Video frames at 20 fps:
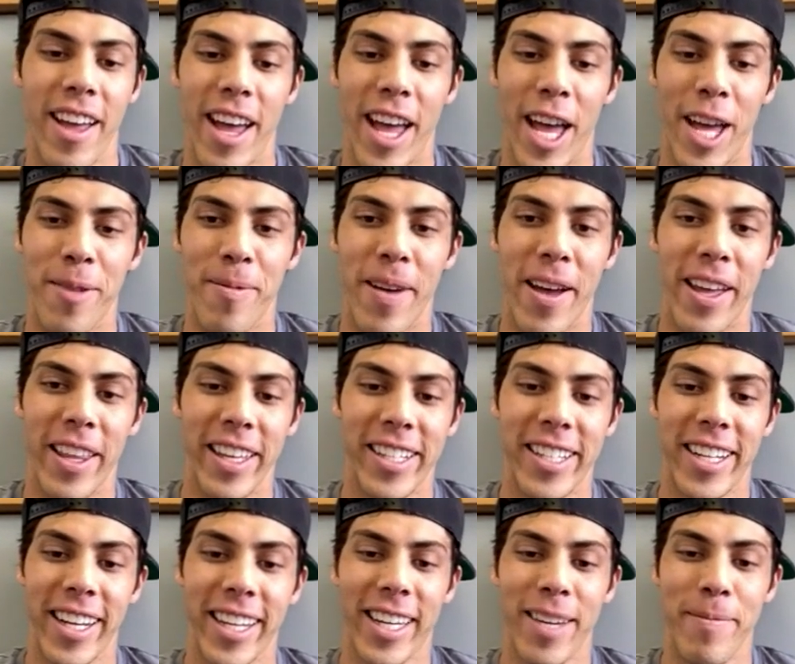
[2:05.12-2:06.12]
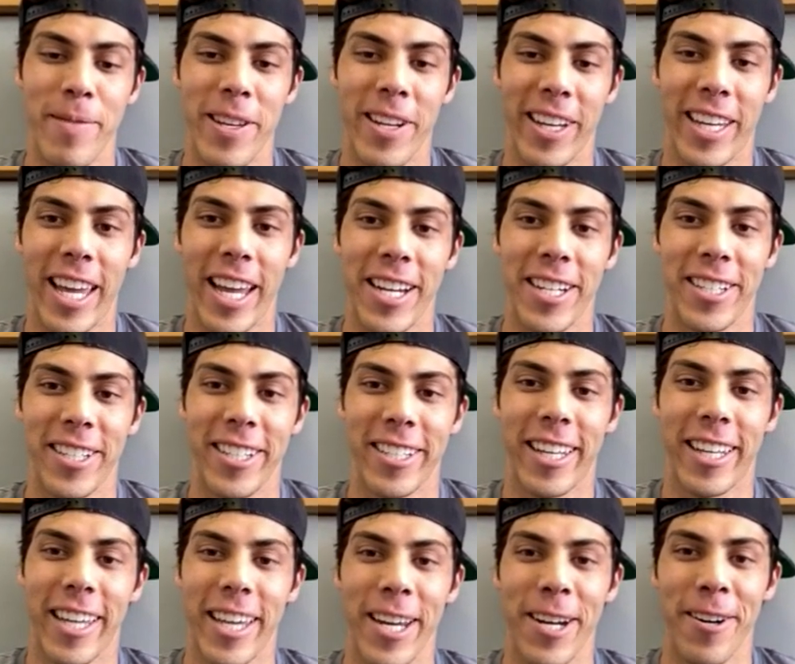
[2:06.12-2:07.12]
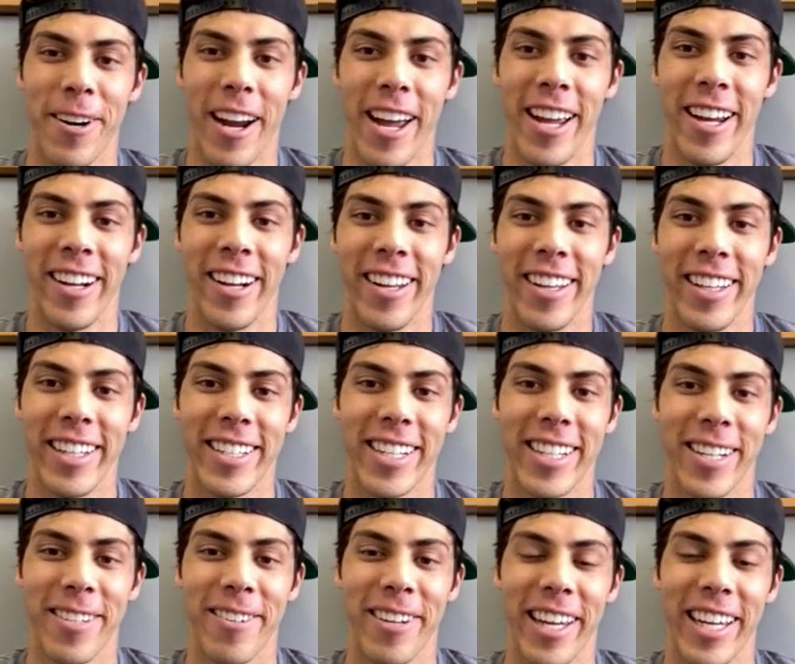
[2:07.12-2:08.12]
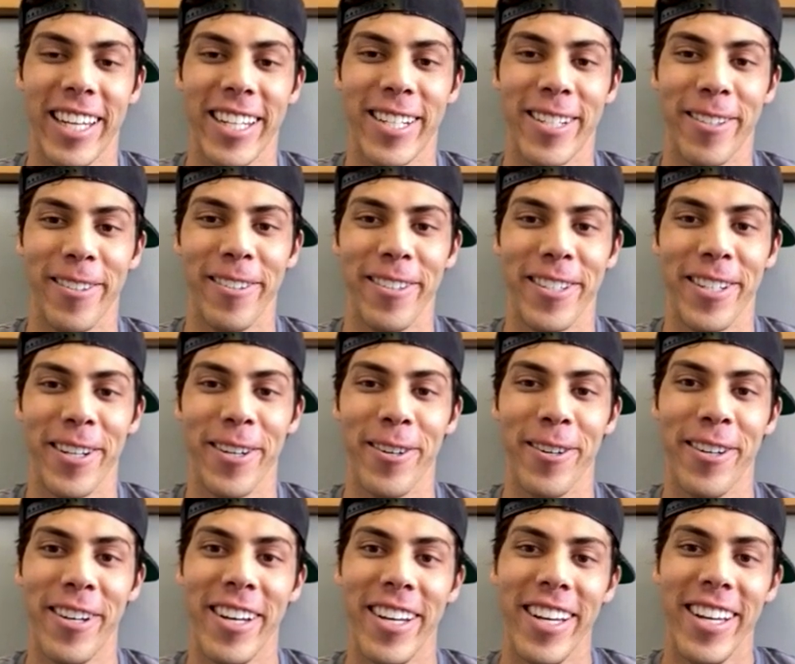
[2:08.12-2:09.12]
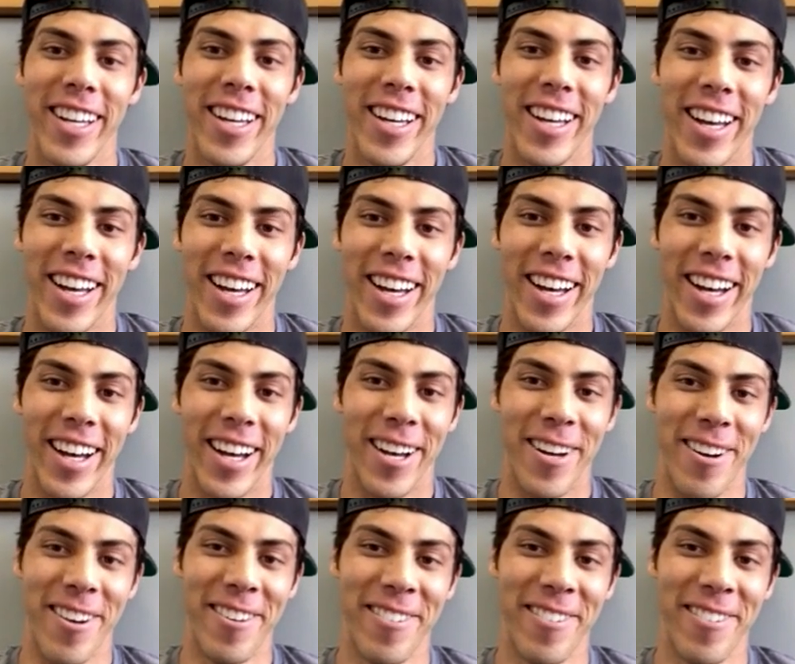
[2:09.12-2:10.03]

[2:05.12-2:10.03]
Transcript: Hey, man, they say communication is key, right? At least that's what I get told. So, uh,